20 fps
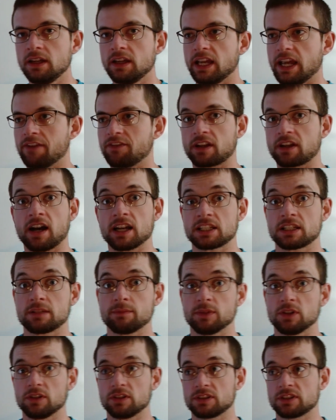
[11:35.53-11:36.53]
If the
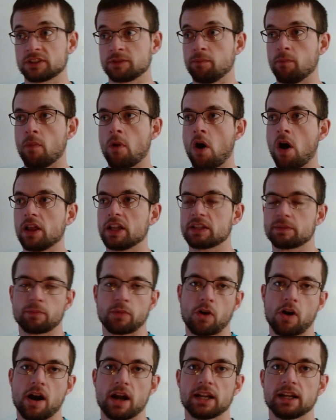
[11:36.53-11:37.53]
customer's smallest
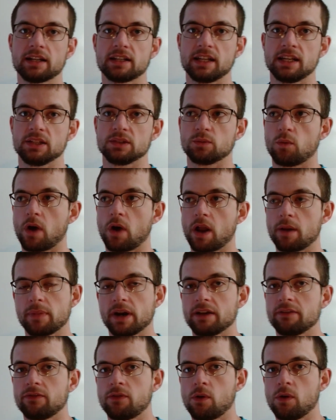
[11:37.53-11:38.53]
product is
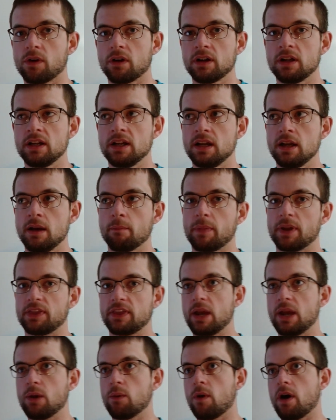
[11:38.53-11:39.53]
1x4, but
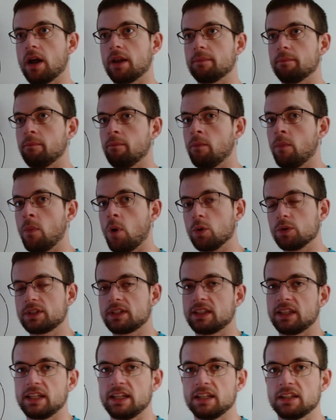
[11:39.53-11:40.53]
they want
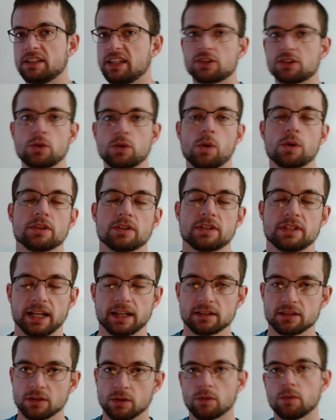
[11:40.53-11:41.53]
mostly 6/4
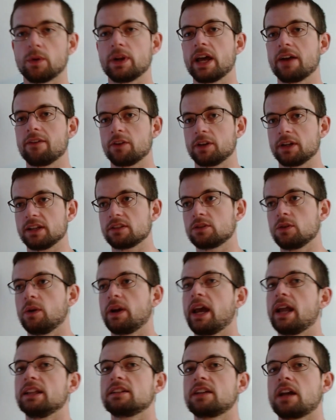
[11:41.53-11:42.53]
6 or whatever it is. So
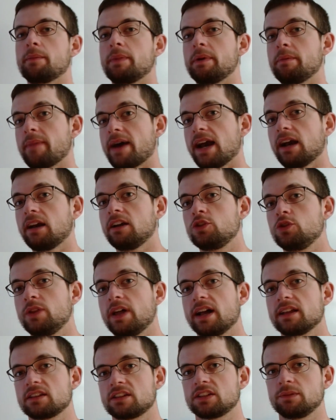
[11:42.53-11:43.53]
again, it's coming back to
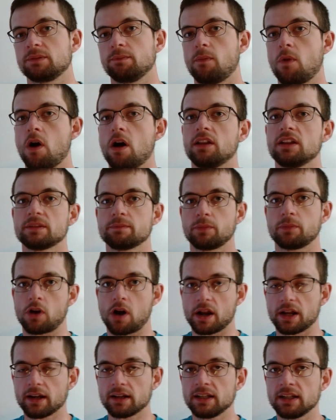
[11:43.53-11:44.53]
that smallest
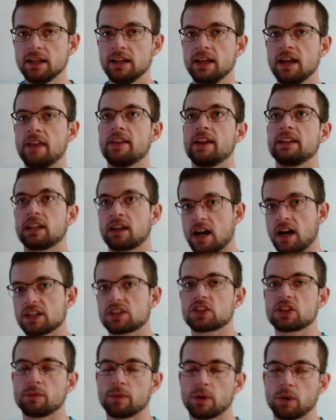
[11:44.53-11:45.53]
product that the
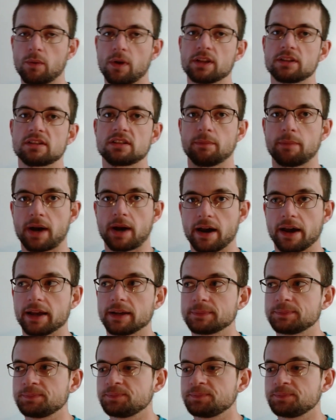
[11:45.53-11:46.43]
customer wants to buy.